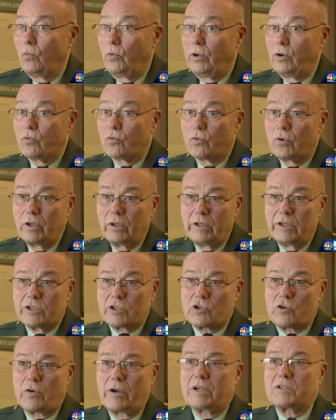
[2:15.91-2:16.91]
We really
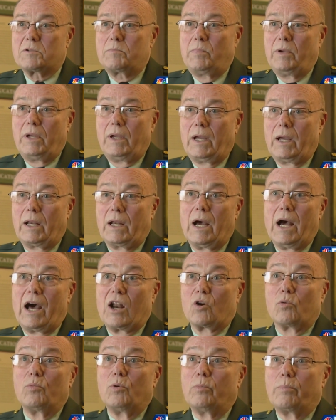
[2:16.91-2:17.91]
stress being an
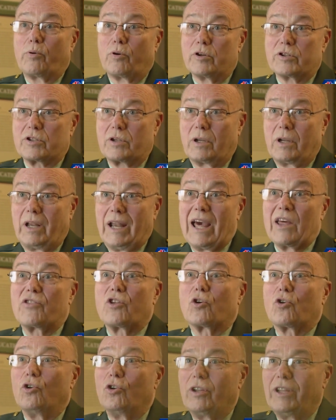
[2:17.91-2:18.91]
honorable person, an
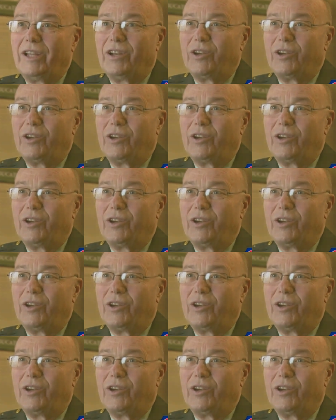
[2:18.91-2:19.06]
ethical